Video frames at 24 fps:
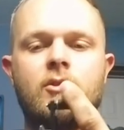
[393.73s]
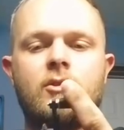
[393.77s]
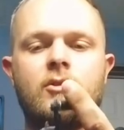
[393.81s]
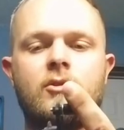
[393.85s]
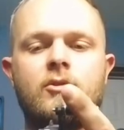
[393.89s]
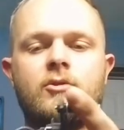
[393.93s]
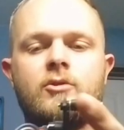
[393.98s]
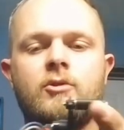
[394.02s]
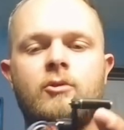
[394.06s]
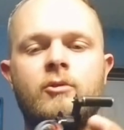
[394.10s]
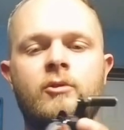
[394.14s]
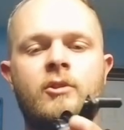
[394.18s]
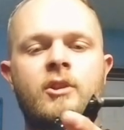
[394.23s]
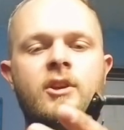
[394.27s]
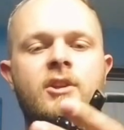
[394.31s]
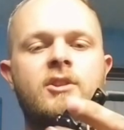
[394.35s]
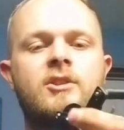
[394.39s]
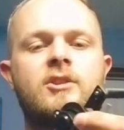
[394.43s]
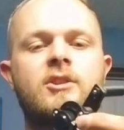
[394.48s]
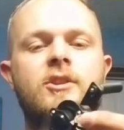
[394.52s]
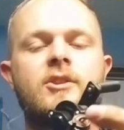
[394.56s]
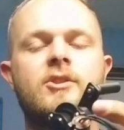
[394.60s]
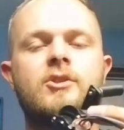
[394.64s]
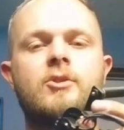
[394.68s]
So this
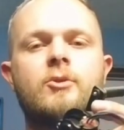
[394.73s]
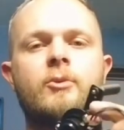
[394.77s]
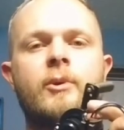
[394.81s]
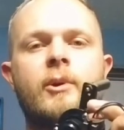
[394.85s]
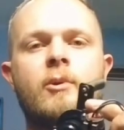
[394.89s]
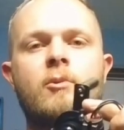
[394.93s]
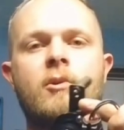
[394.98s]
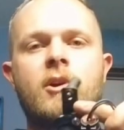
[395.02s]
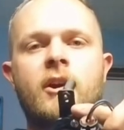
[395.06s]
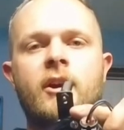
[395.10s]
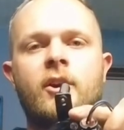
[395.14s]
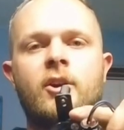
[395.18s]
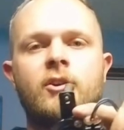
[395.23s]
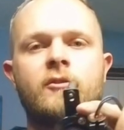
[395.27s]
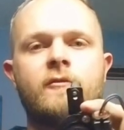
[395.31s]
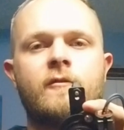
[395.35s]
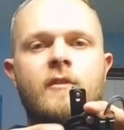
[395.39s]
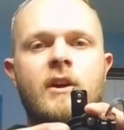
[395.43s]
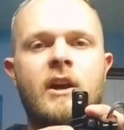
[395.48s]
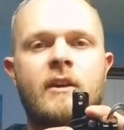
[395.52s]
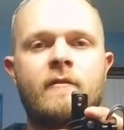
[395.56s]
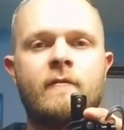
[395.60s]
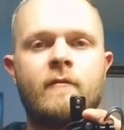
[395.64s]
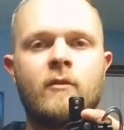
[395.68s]
sensor requires
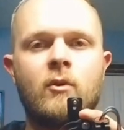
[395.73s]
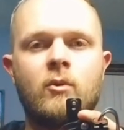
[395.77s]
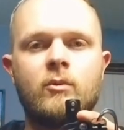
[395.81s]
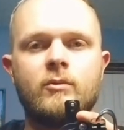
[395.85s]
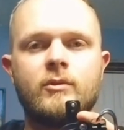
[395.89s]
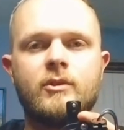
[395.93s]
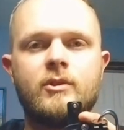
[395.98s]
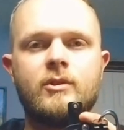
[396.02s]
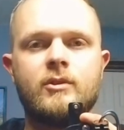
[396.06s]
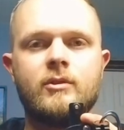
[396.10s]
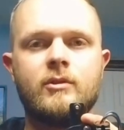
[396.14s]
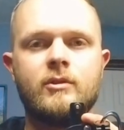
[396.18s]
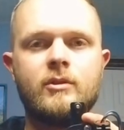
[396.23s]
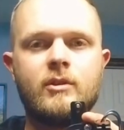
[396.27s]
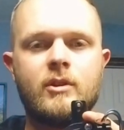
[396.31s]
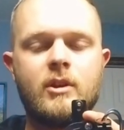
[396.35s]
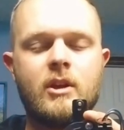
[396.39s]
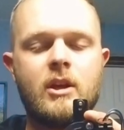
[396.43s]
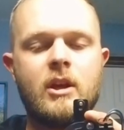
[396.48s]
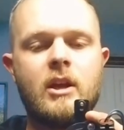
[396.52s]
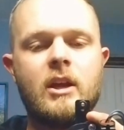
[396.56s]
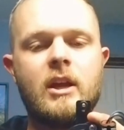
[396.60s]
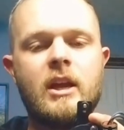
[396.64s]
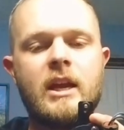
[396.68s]
5 volts,
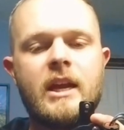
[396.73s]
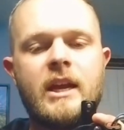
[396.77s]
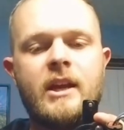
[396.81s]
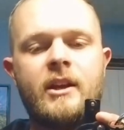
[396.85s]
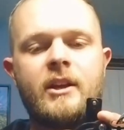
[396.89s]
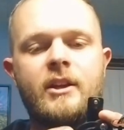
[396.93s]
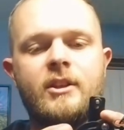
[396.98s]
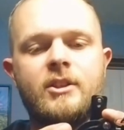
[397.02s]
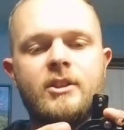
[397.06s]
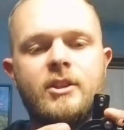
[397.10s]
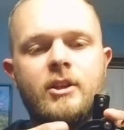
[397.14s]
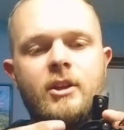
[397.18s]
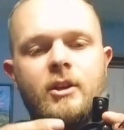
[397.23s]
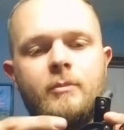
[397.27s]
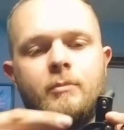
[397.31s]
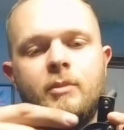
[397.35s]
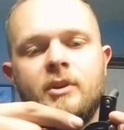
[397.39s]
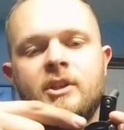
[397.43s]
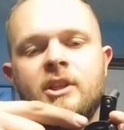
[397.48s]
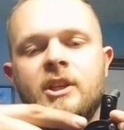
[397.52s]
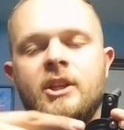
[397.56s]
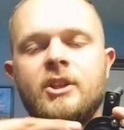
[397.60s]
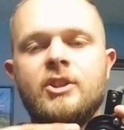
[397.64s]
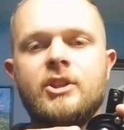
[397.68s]
and it's a
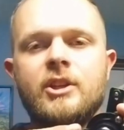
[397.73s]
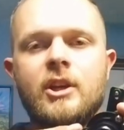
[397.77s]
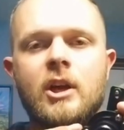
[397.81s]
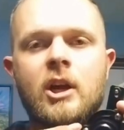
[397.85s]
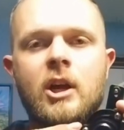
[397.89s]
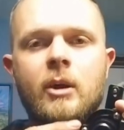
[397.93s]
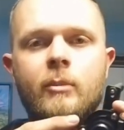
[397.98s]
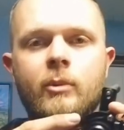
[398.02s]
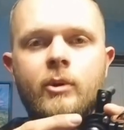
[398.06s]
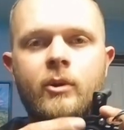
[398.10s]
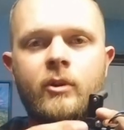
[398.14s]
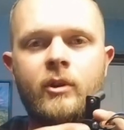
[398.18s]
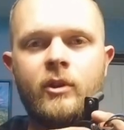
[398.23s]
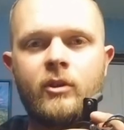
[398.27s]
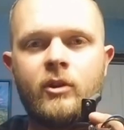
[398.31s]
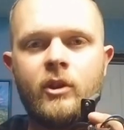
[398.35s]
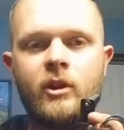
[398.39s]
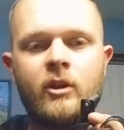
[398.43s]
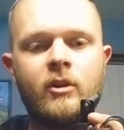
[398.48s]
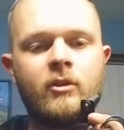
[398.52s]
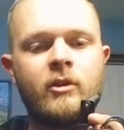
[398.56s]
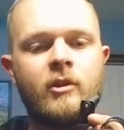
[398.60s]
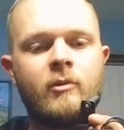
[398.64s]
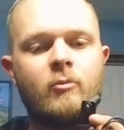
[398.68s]
potentiometer in
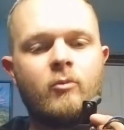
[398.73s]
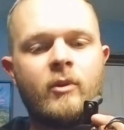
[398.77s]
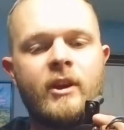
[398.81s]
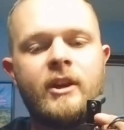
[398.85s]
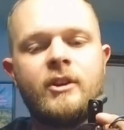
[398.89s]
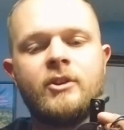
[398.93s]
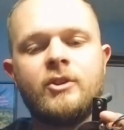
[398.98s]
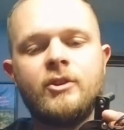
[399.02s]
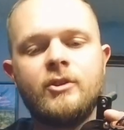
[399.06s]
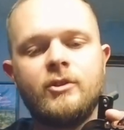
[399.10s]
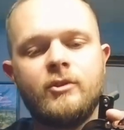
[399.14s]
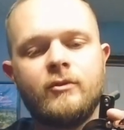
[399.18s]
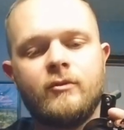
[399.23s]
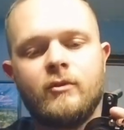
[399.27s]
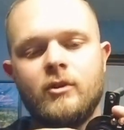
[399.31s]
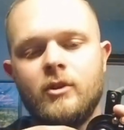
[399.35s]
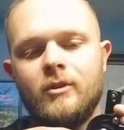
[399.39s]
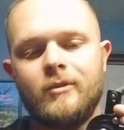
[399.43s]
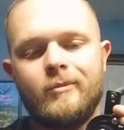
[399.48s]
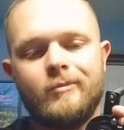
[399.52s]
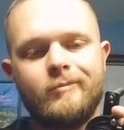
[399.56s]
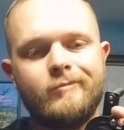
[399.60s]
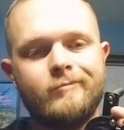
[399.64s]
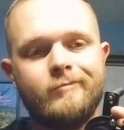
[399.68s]
there that ranges
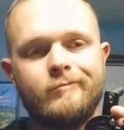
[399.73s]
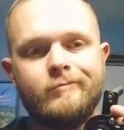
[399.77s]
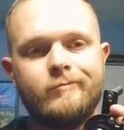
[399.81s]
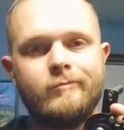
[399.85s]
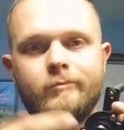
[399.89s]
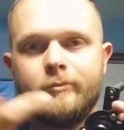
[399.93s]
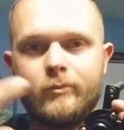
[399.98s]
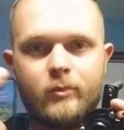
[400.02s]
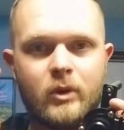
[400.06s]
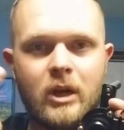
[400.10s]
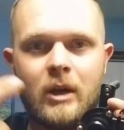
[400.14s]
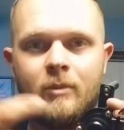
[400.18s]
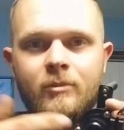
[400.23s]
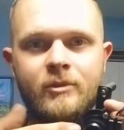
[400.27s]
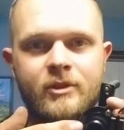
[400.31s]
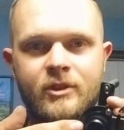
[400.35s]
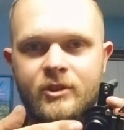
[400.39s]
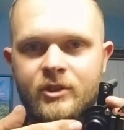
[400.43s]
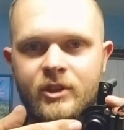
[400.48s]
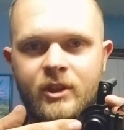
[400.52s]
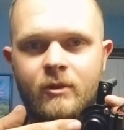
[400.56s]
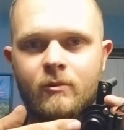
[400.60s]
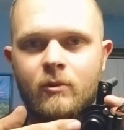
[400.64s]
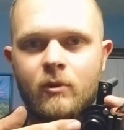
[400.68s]
from probably
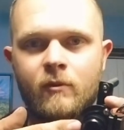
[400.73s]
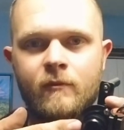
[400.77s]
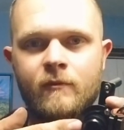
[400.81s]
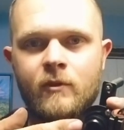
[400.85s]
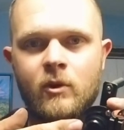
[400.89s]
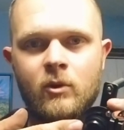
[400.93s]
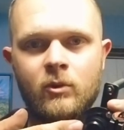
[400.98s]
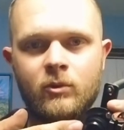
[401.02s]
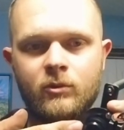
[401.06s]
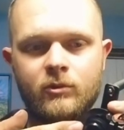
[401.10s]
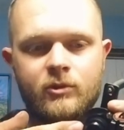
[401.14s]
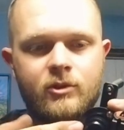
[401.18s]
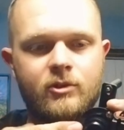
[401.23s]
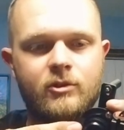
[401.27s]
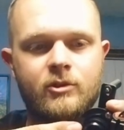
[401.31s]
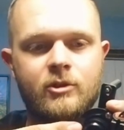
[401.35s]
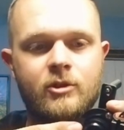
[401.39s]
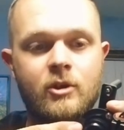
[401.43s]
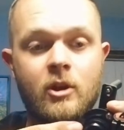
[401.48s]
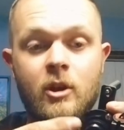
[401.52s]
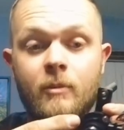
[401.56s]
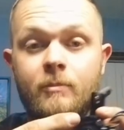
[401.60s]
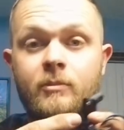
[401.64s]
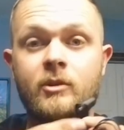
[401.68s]
0 volts
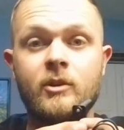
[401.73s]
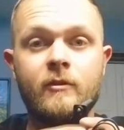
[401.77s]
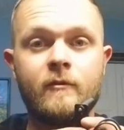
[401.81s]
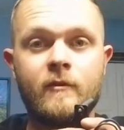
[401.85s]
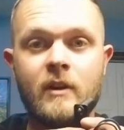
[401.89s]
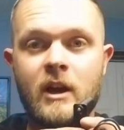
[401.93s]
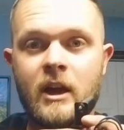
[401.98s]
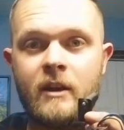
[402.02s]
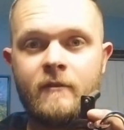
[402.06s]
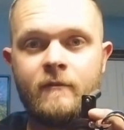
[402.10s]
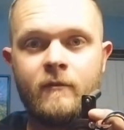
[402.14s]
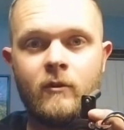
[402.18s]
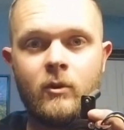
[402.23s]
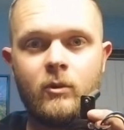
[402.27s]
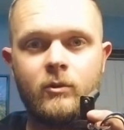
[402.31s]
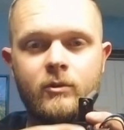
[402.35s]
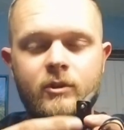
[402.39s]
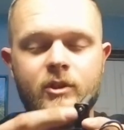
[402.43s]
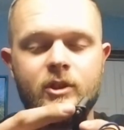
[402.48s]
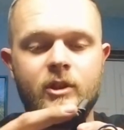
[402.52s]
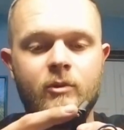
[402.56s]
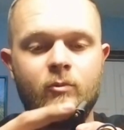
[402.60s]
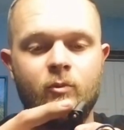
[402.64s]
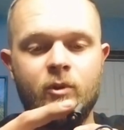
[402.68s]
to up to 5
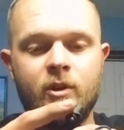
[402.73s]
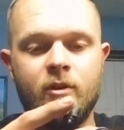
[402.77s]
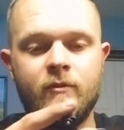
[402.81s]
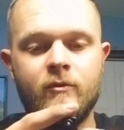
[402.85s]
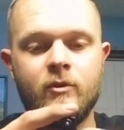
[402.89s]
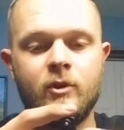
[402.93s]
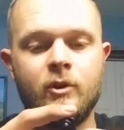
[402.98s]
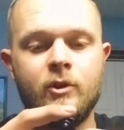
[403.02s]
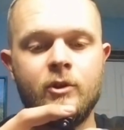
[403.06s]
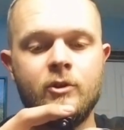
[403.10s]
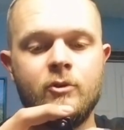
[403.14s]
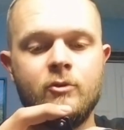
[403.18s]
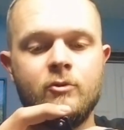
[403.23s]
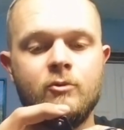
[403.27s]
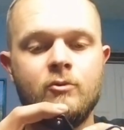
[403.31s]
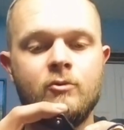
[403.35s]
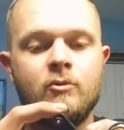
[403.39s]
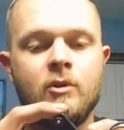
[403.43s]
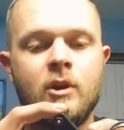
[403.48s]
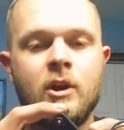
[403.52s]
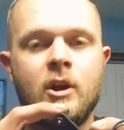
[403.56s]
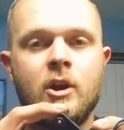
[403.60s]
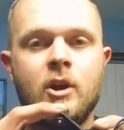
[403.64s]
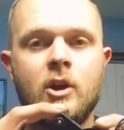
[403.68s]
volts, and whenever
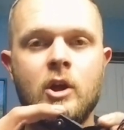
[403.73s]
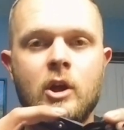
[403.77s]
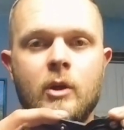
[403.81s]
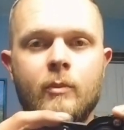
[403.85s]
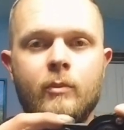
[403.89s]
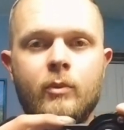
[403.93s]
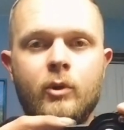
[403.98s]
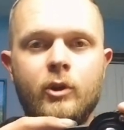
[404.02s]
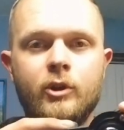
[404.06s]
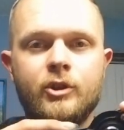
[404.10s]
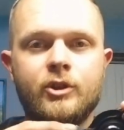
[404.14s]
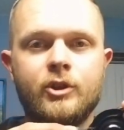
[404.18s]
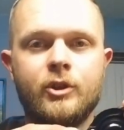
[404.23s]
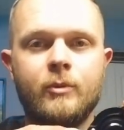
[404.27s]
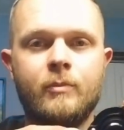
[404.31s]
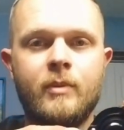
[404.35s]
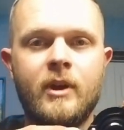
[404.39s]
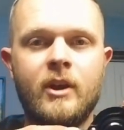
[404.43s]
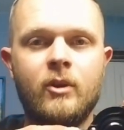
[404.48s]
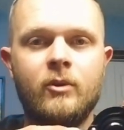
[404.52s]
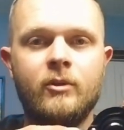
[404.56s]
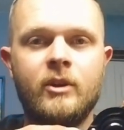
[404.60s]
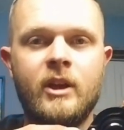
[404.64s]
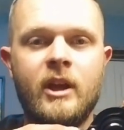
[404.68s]
you push your
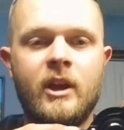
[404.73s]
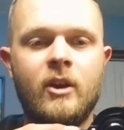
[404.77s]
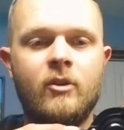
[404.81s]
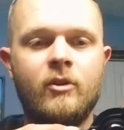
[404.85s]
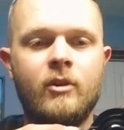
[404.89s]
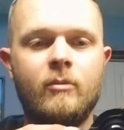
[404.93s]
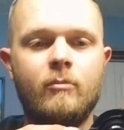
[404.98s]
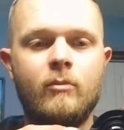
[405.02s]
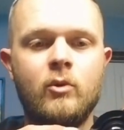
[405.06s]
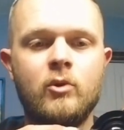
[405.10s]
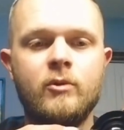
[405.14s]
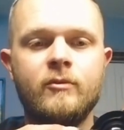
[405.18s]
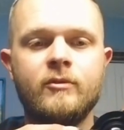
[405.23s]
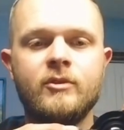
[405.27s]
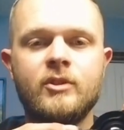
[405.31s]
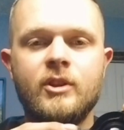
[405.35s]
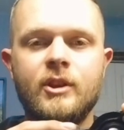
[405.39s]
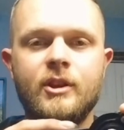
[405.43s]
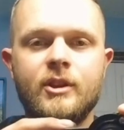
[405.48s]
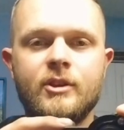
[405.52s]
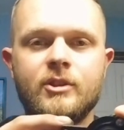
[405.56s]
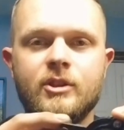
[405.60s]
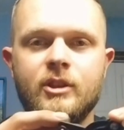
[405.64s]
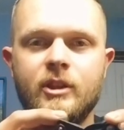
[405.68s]
pedal down, it moves
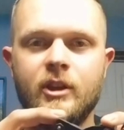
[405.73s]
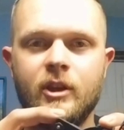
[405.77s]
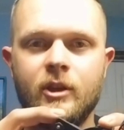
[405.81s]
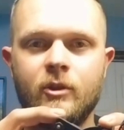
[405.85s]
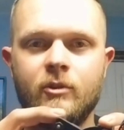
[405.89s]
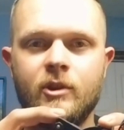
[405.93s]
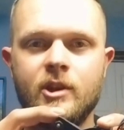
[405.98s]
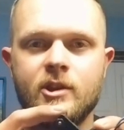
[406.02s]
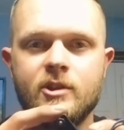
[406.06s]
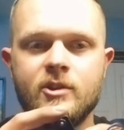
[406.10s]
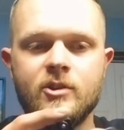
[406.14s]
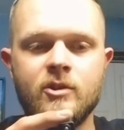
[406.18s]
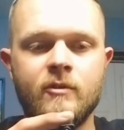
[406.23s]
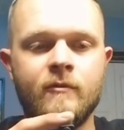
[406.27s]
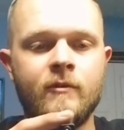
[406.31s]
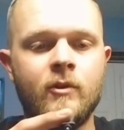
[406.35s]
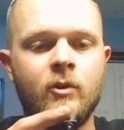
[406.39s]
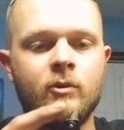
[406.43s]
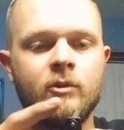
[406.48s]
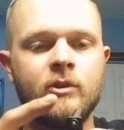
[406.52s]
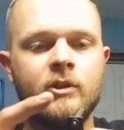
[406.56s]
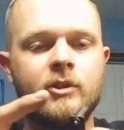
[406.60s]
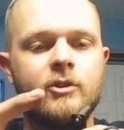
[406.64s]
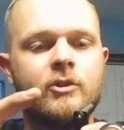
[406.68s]
this and increases the
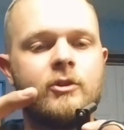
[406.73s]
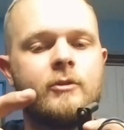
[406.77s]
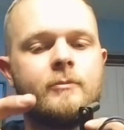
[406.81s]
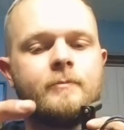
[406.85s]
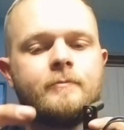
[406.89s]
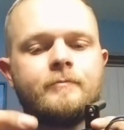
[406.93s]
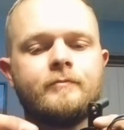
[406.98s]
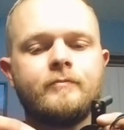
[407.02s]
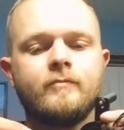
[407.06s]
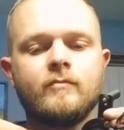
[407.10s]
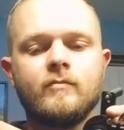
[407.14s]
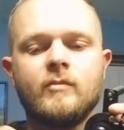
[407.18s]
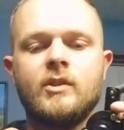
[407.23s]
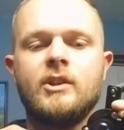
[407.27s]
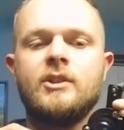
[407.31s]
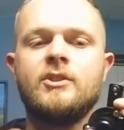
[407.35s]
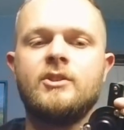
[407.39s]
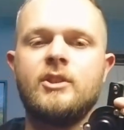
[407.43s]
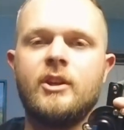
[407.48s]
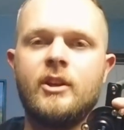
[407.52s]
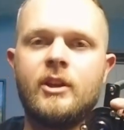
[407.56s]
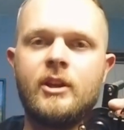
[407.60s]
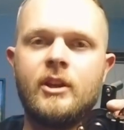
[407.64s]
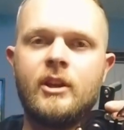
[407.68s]
voltage,
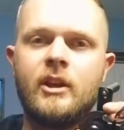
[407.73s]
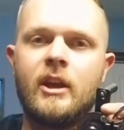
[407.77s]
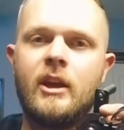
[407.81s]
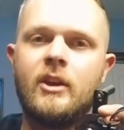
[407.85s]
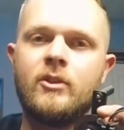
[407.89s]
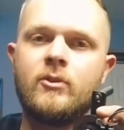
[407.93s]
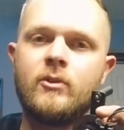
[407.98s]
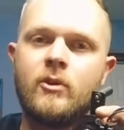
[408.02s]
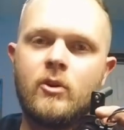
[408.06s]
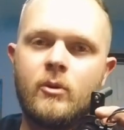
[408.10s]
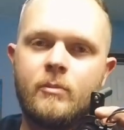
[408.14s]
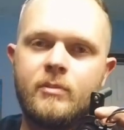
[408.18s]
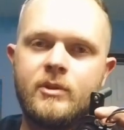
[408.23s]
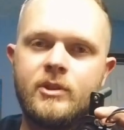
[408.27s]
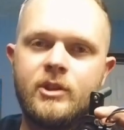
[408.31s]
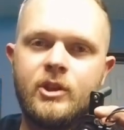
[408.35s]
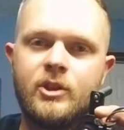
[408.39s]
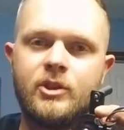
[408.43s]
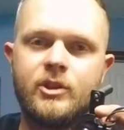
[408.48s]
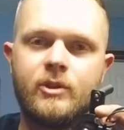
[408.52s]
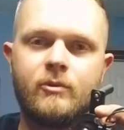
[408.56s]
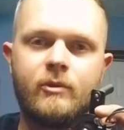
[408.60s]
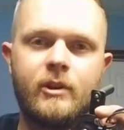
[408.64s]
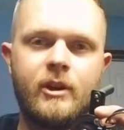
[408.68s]
sending a throttle
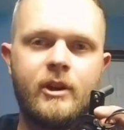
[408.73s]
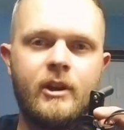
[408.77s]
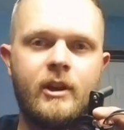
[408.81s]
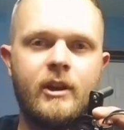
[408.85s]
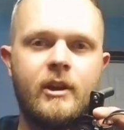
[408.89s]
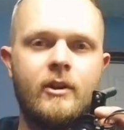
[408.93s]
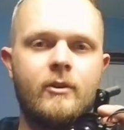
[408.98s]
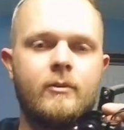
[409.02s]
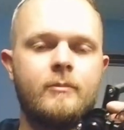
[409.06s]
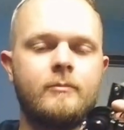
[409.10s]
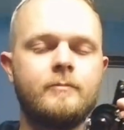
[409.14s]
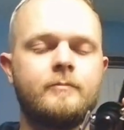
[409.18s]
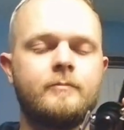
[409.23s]
position reading out.